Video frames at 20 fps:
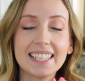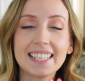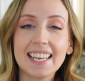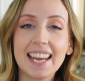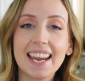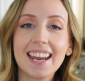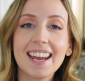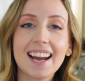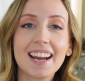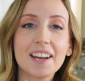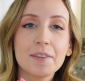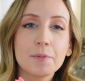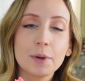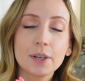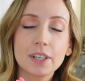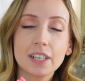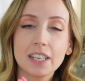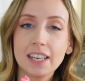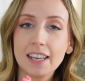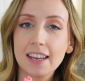Today I'm
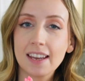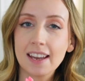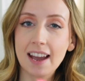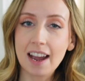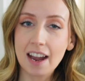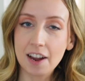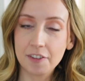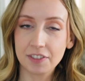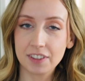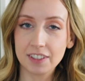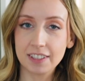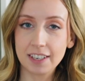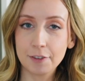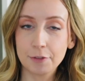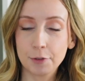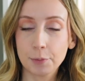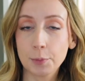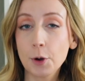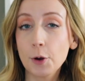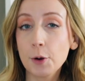working half the day
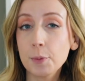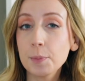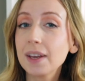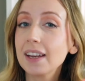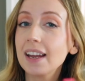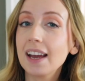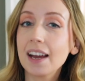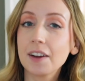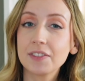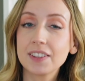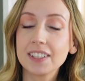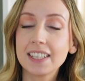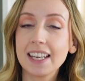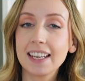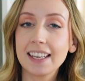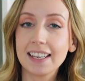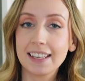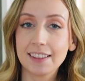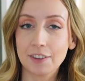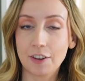from home and half the
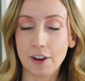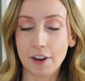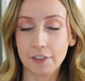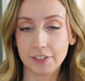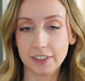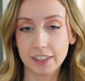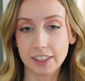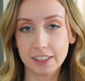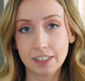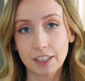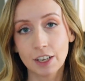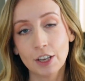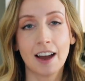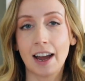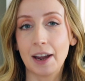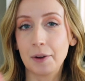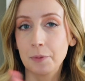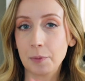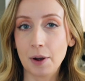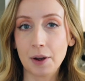day in the office.
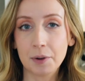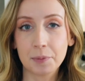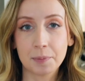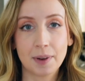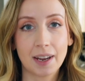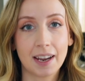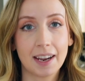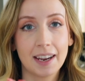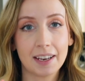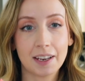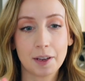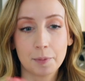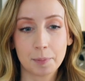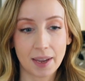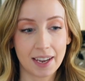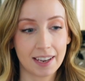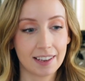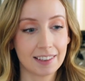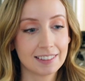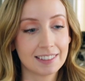I want my
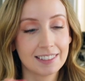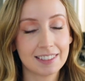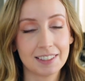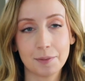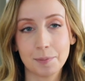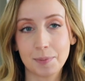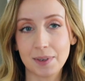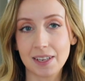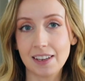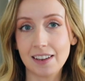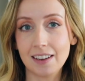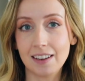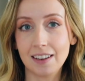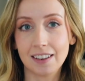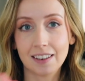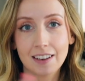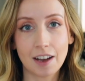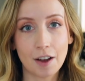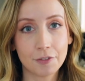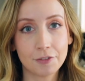pants to
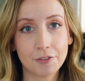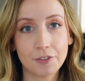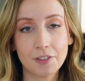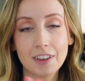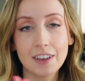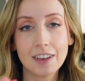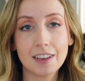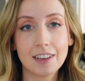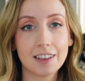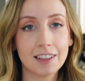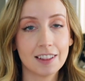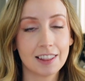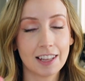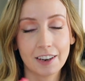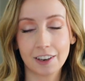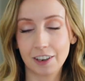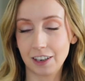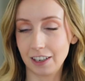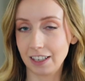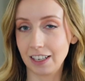be comfy.
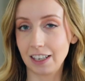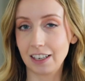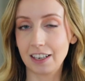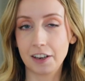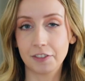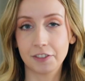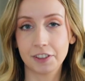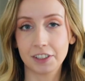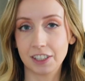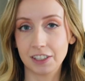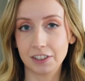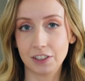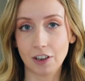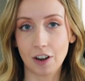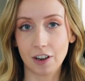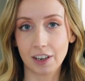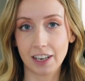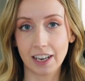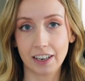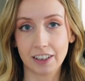They're gonna get covered in
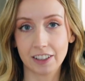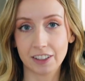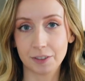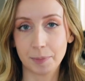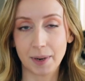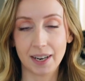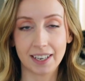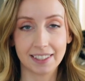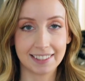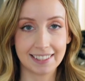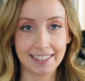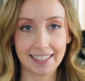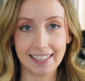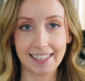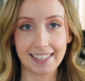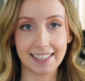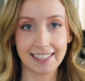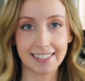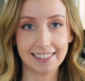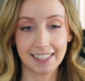dog hair by
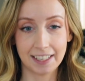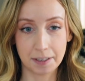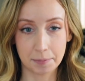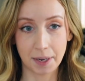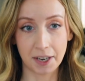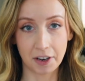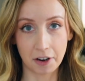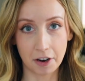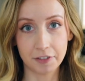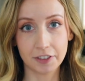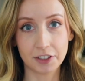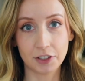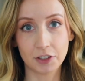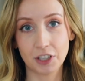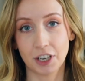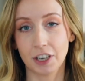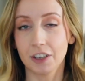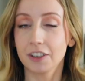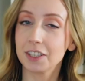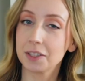sitting in my office
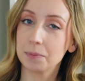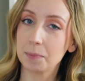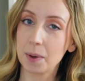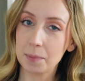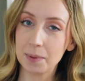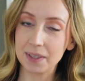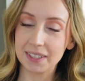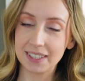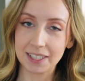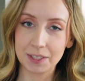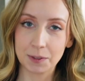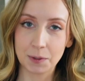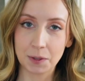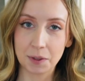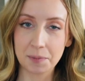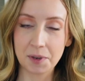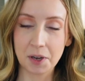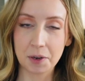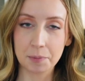chair because Bubba sits with me